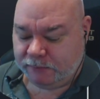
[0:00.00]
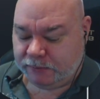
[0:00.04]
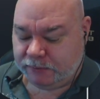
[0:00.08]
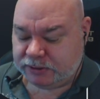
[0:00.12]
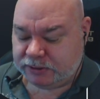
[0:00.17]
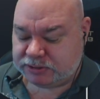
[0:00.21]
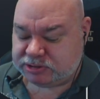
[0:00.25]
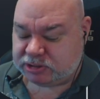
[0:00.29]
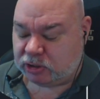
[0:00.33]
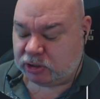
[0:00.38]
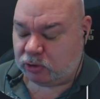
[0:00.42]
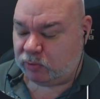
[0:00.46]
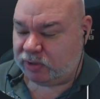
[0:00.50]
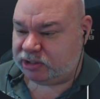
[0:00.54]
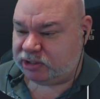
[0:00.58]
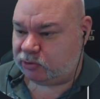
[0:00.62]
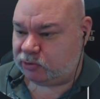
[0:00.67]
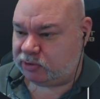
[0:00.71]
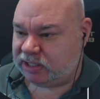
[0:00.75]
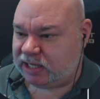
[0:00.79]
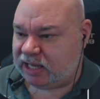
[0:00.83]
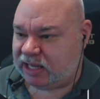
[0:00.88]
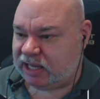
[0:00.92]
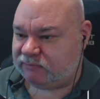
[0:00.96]
So we're
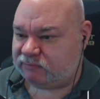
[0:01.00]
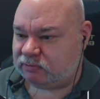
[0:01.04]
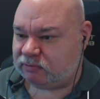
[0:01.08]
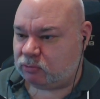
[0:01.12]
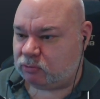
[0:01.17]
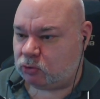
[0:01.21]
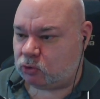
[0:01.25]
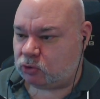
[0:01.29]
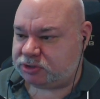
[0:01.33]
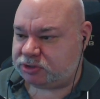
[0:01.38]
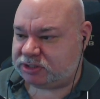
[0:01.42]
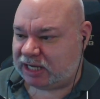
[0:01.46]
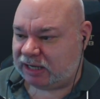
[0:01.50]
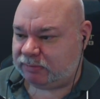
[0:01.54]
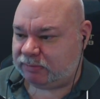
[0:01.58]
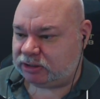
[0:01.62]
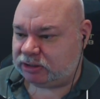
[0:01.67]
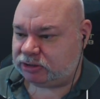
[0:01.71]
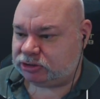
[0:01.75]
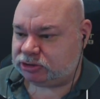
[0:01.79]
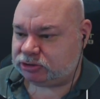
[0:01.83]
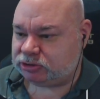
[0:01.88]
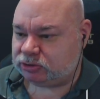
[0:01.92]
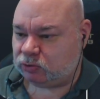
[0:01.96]
doing even more
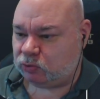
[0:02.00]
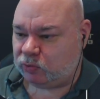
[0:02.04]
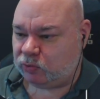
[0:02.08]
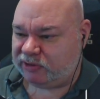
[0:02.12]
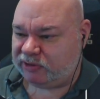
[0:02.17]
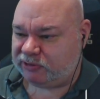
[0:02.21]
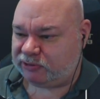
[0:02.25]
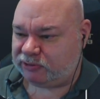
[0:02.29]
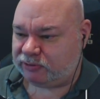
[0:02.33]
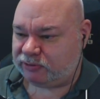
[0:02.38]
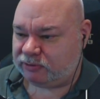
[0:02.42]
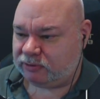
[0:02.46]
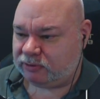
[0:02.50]
damage with